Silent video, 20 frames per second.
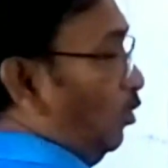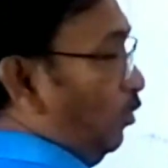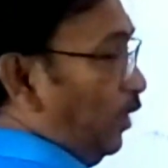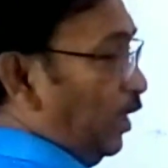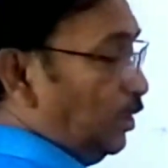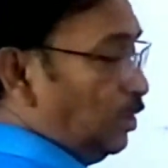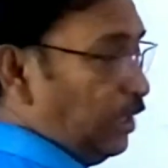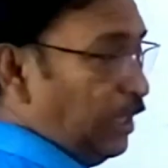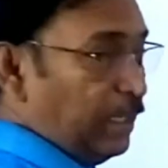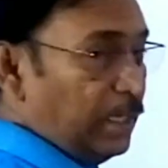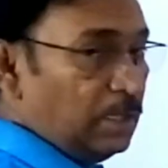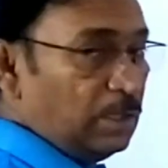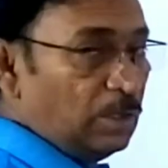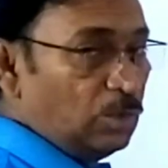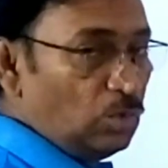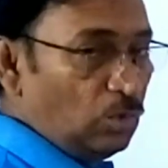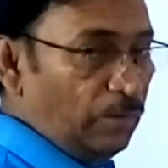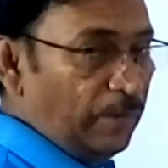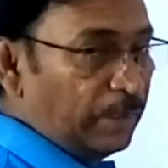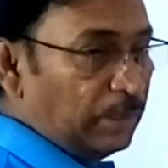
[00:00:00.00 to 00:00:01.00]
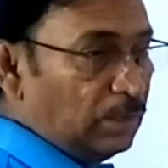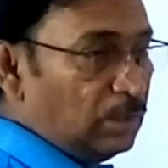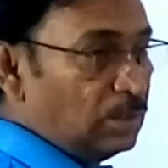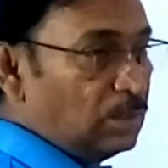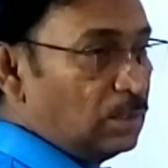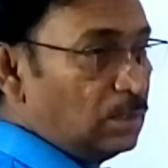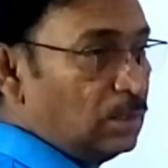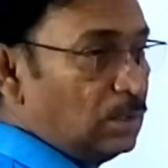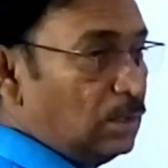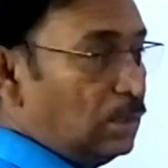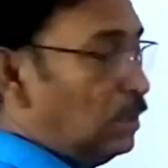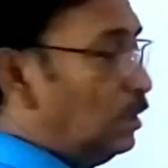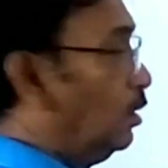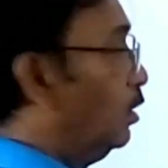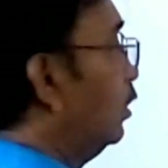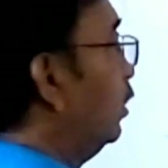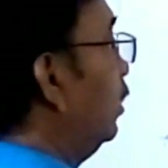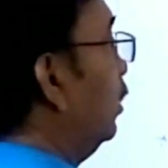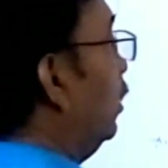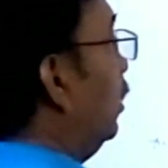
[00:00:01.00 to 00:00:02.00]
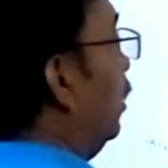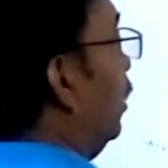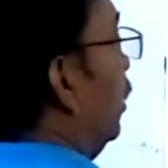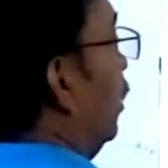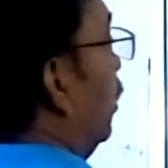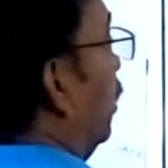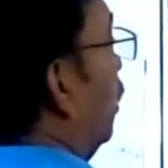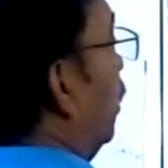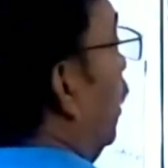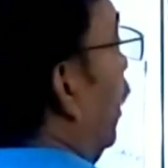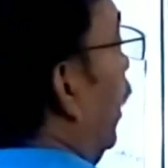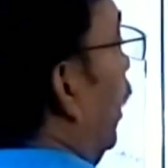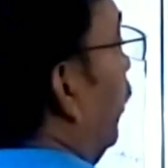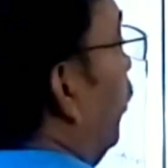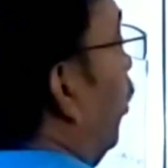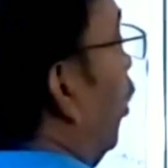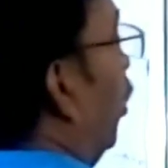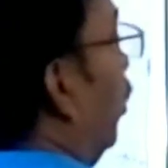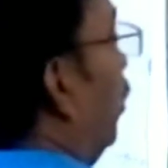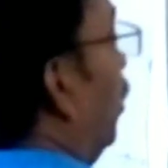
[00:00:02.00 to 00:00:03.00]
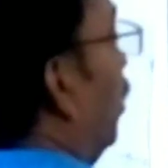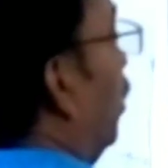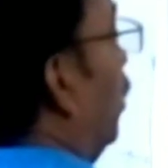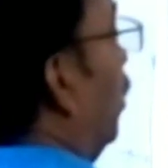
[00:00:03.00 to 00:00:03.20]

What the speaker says: we are taking the two vectors, A bar